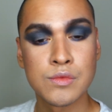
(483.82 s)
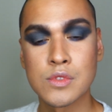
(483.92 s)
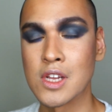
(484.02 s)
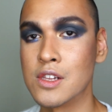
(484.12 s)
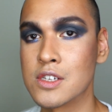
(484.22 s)

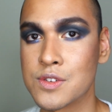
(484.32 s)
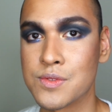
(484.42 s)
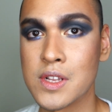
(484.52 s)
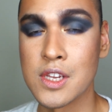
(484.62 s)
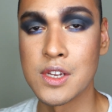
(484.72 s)
It looks
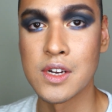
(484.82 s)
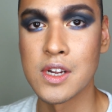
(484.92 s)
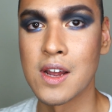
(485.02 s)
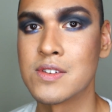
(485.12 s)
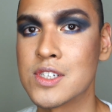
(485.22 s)
really
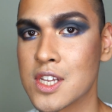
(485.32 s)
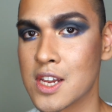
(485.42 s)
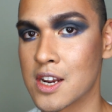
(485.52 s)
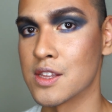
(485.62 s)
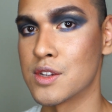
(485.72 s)
good. I'm just
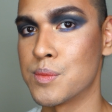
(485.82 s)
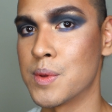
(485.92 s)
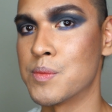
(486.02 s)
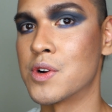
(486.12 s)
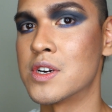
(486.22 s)
gonna add a little
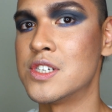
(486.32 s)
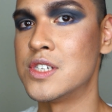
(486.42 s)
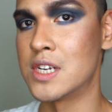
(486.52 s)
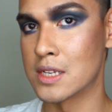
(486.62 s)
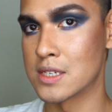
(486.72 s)
bit more
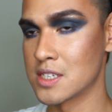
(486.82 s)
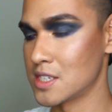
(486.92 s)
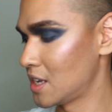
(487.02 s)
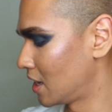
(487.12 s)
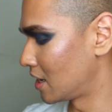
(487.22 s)

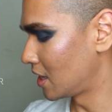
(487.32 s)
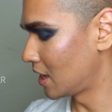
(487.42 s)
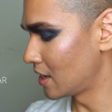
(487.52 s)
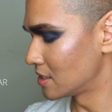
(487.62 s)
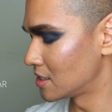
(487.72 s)
just in
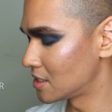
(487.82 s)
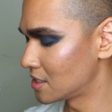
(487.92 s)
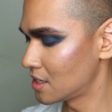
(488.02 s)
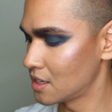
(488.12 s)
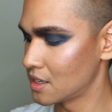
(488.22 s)
case.